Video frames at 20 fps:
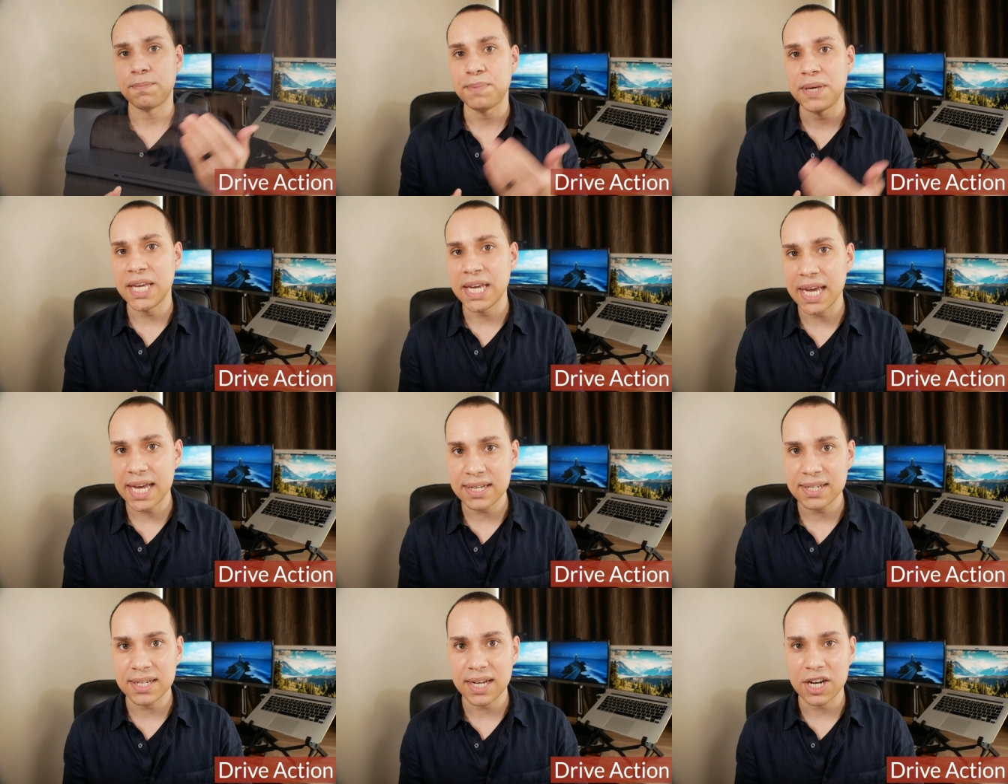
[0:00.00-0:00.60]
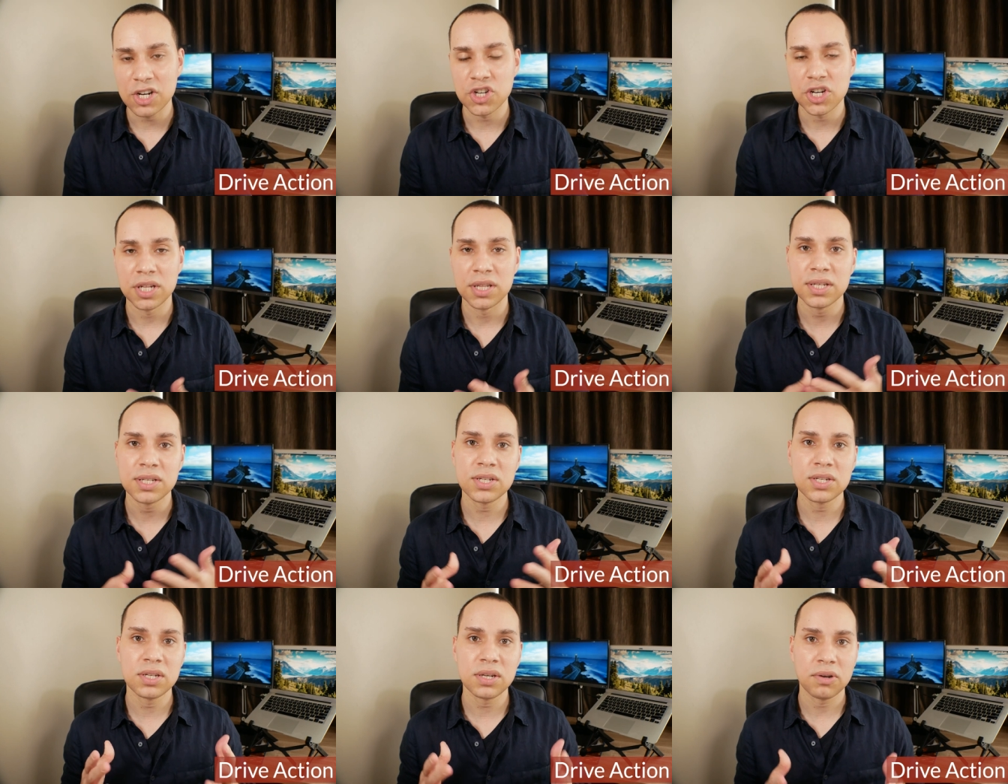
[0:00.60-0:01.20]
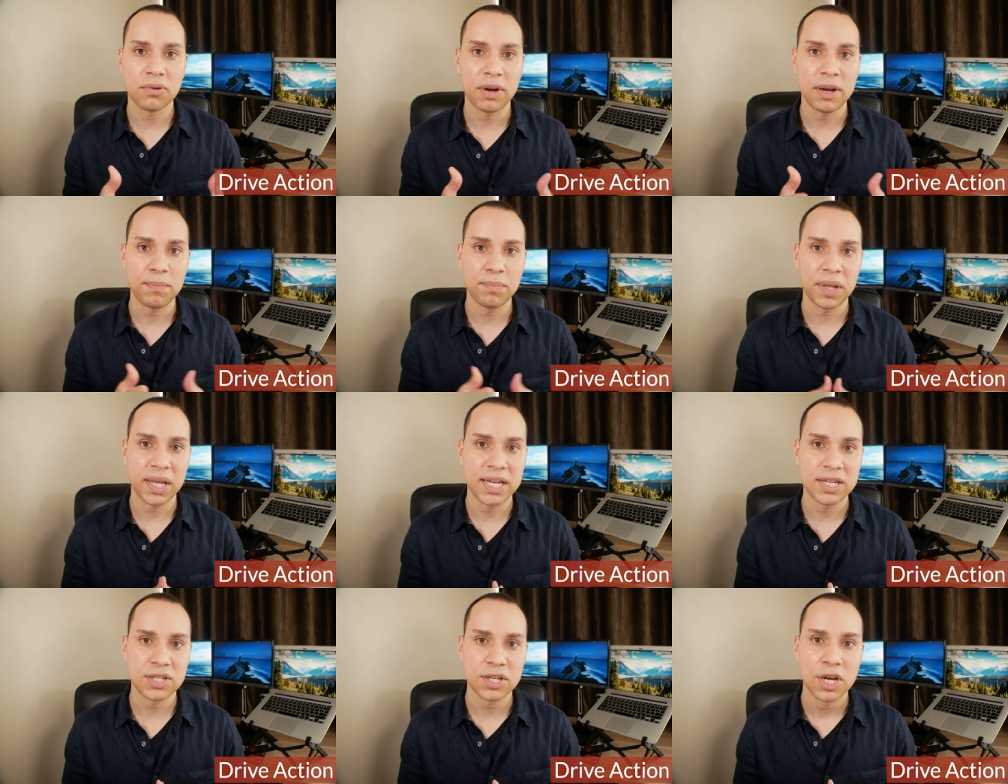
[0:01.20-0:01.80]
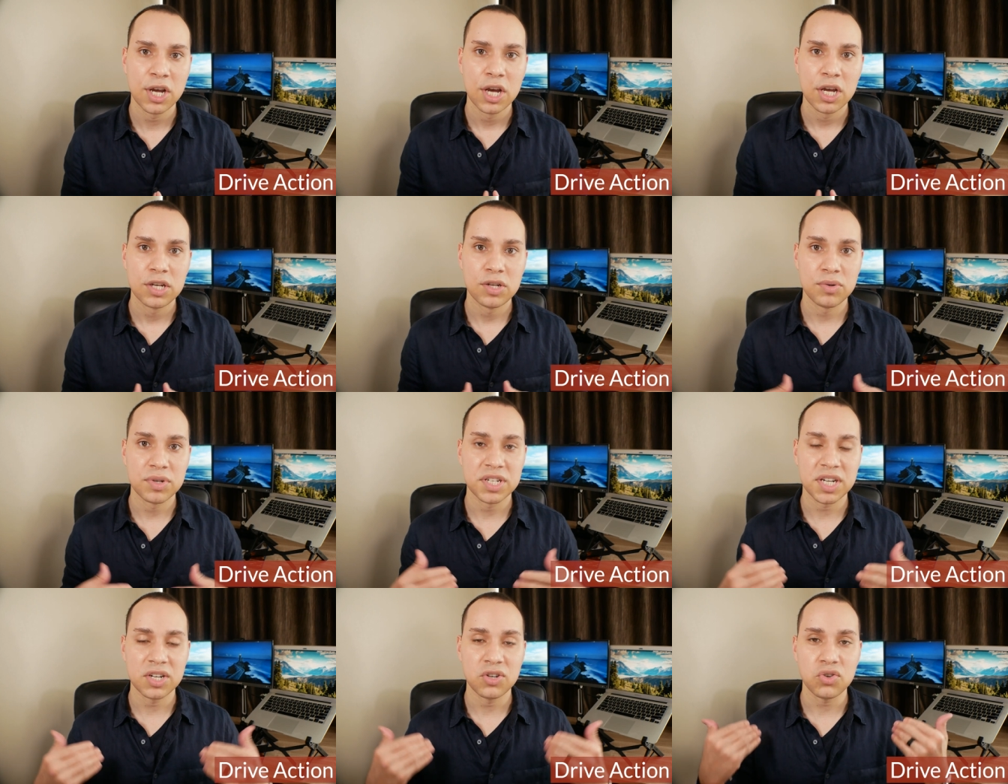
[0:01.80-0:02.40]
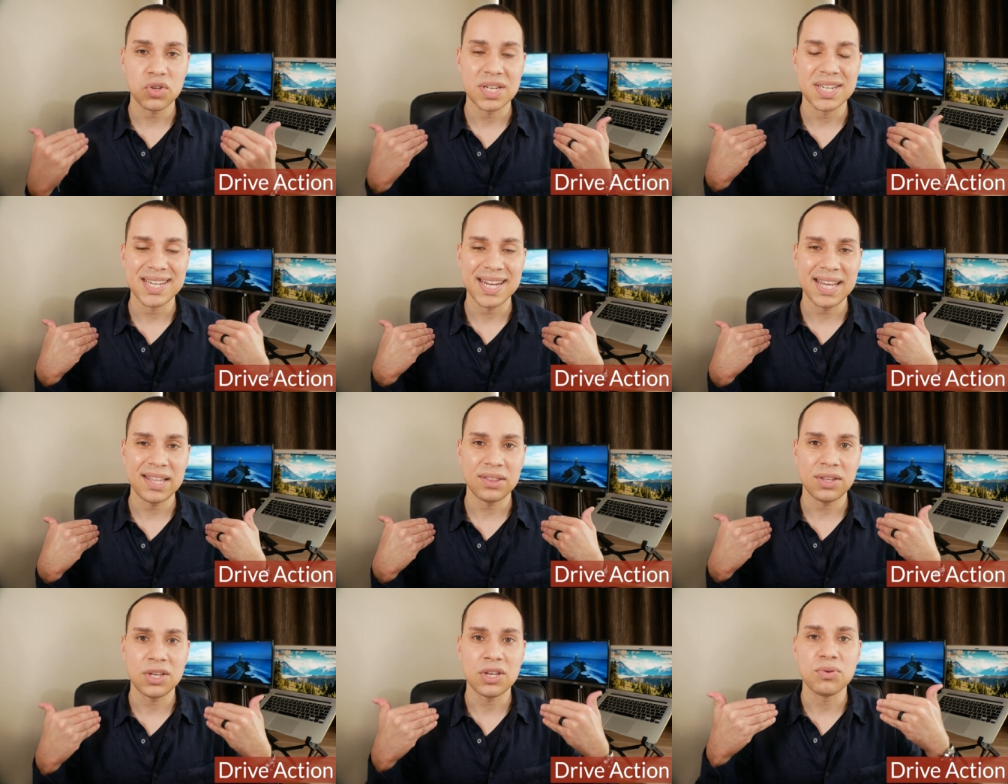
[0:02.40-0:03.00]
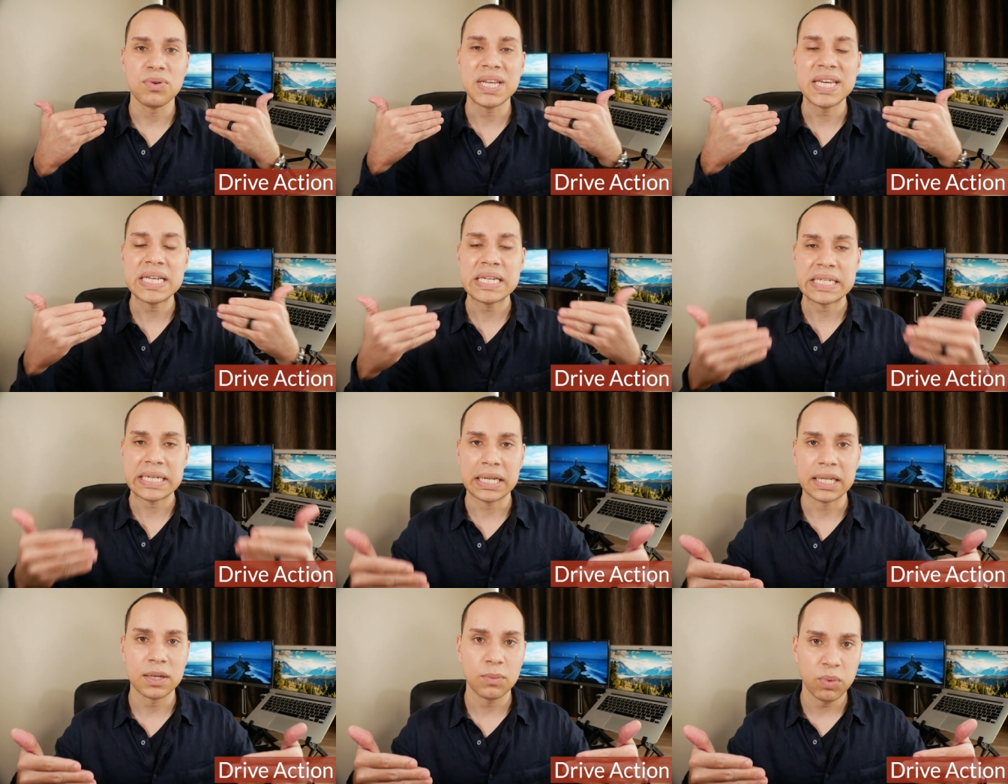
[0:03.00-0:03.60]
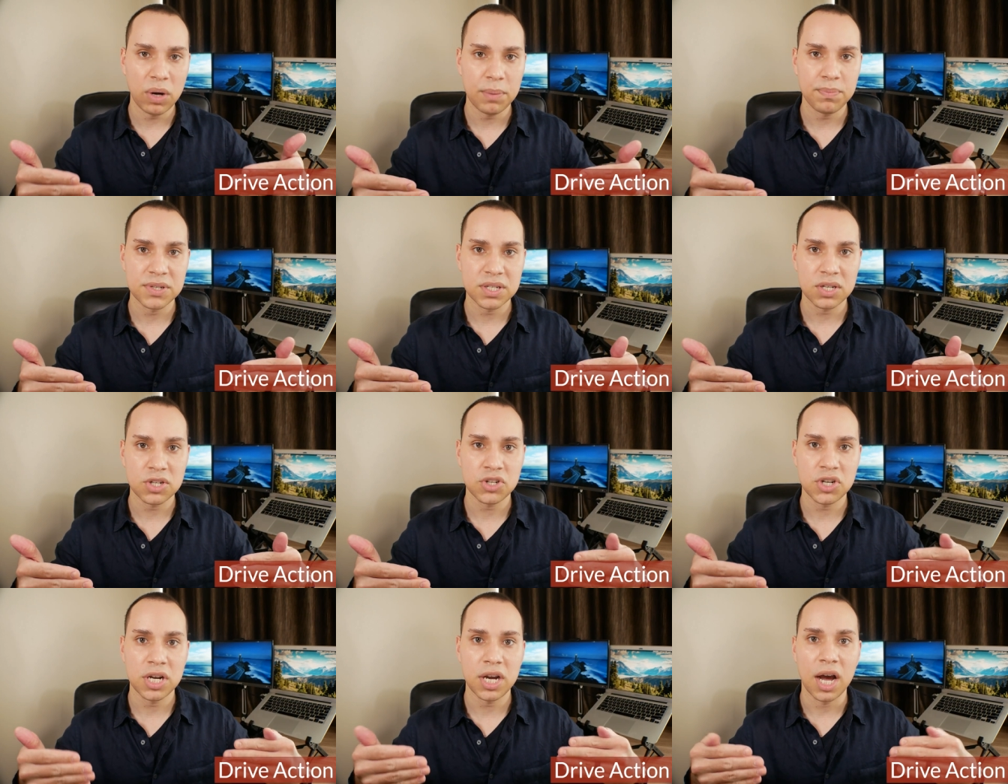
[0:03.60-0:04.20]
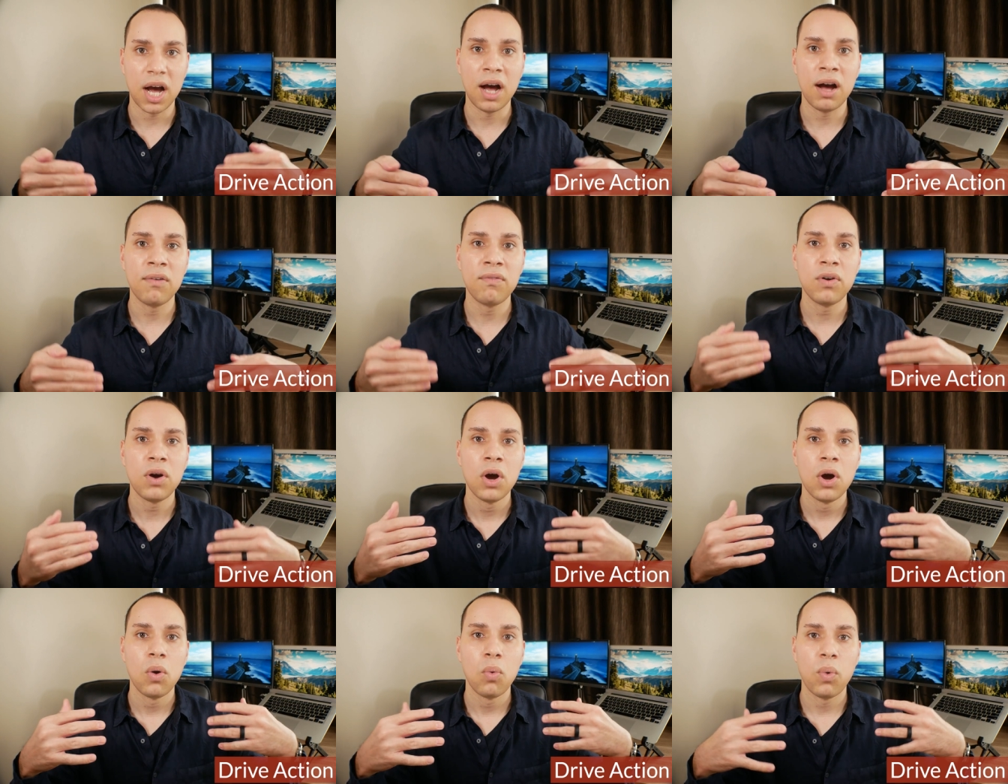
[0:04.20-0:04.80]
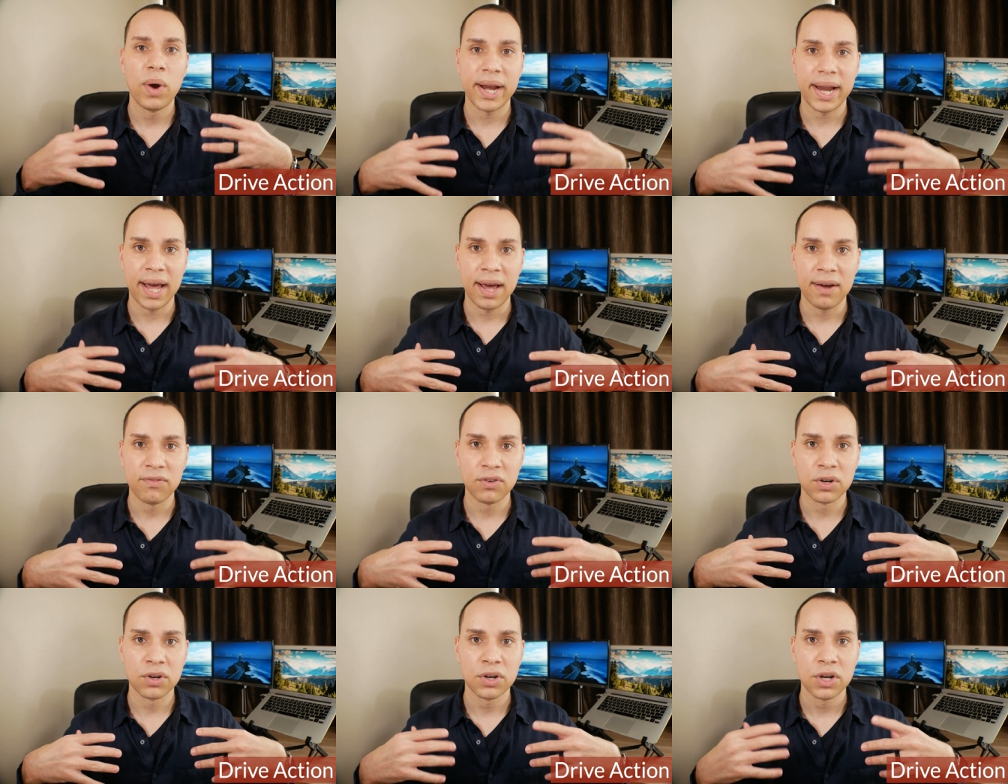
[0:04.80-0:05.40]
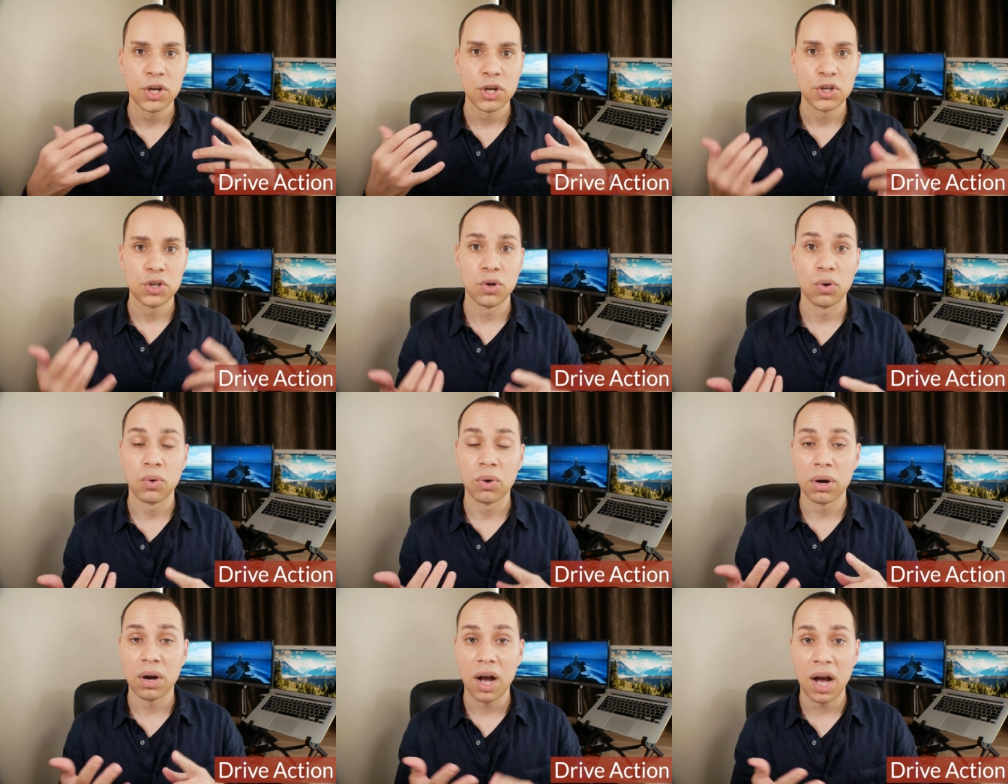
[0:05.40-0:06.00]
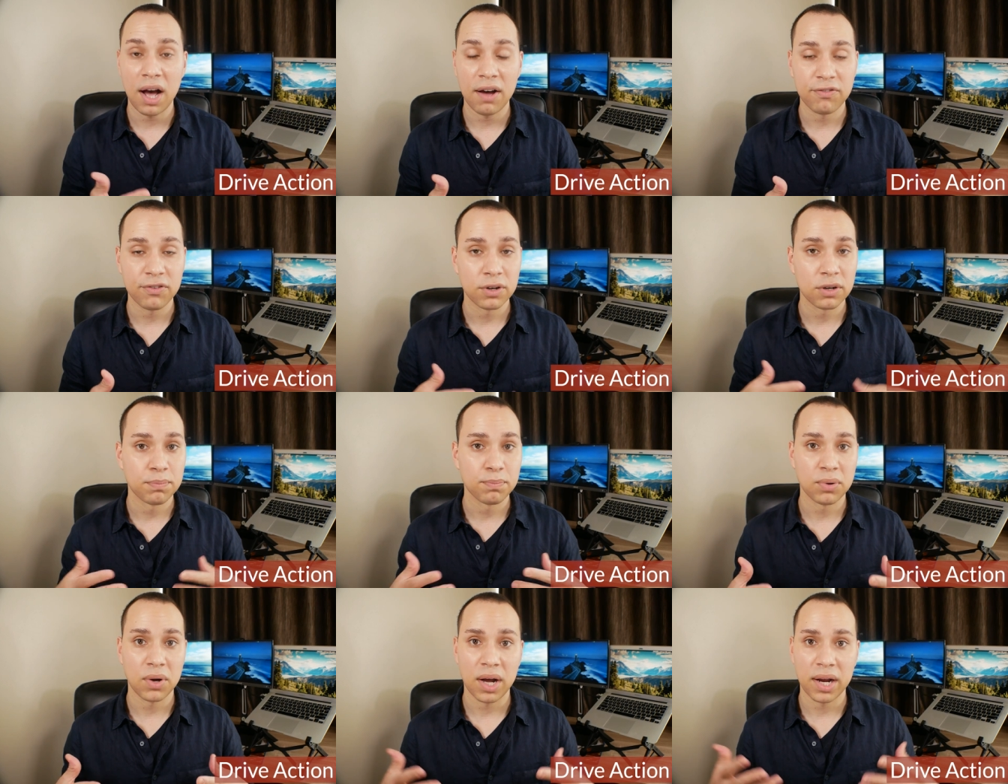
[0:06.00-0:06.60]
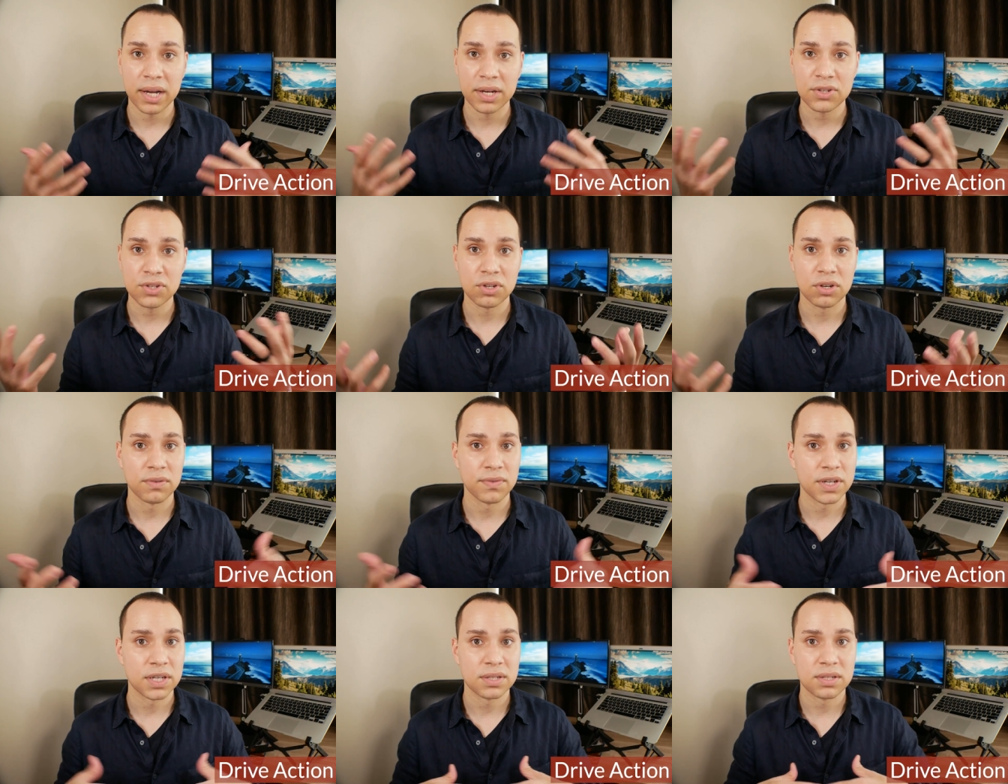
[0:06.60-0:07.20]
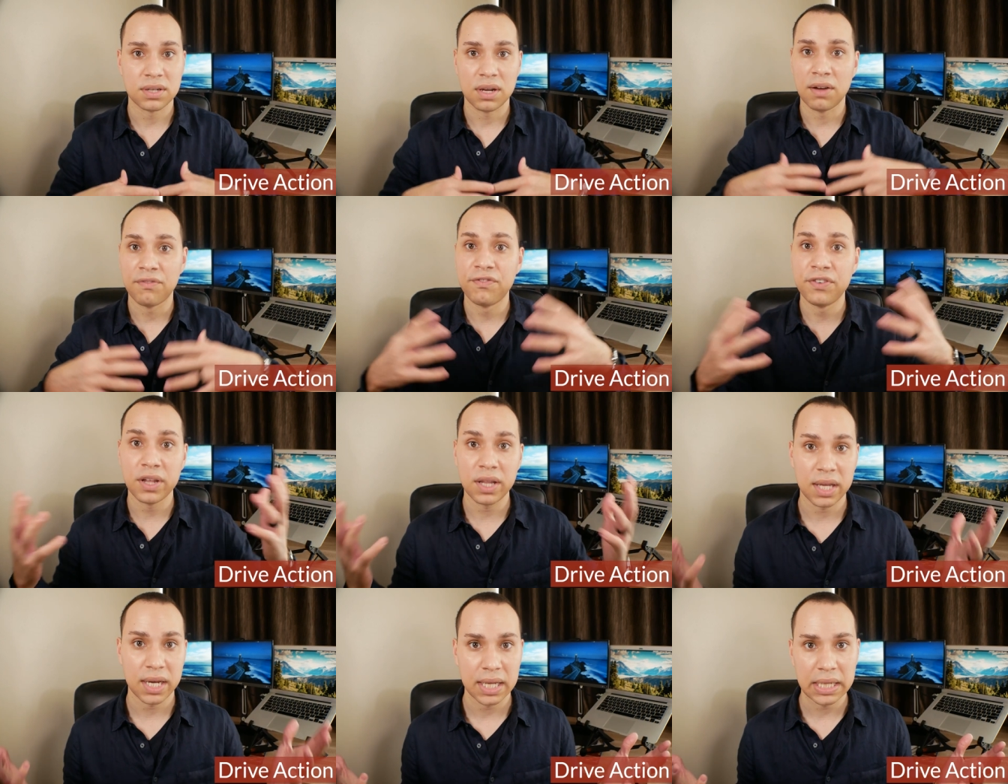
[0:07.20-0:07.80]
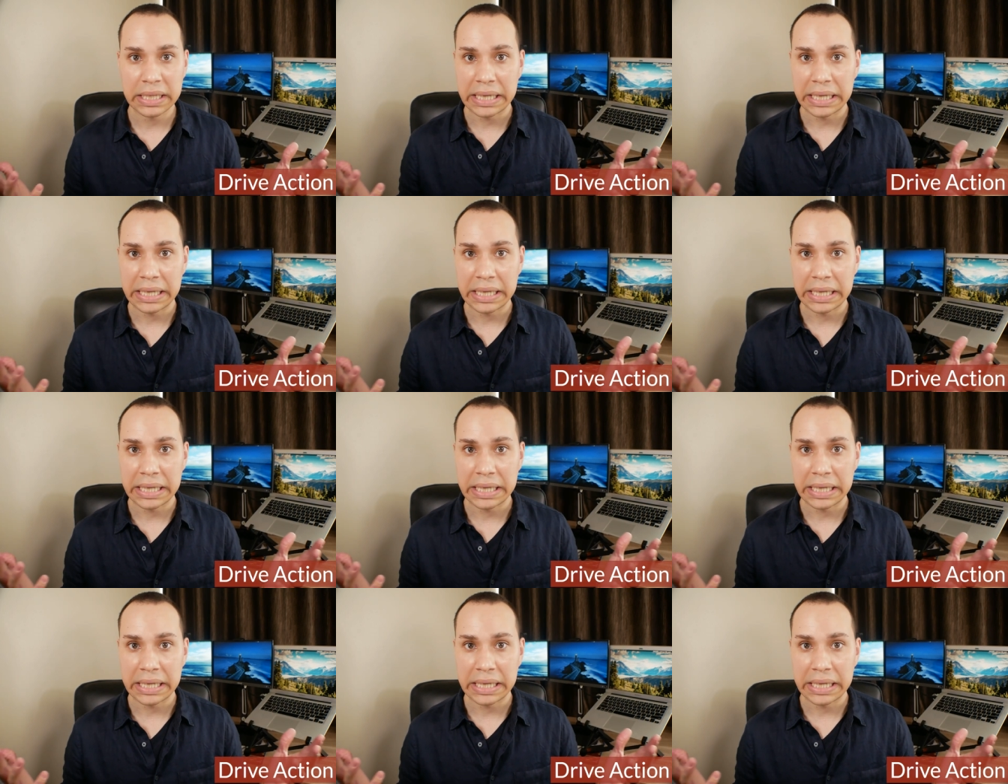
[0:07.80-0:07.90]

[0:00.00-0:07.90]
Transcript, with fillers: PS section, this is a great place to essentially state the unique selling proposition of whatever whatever your offer, product, service, affiliate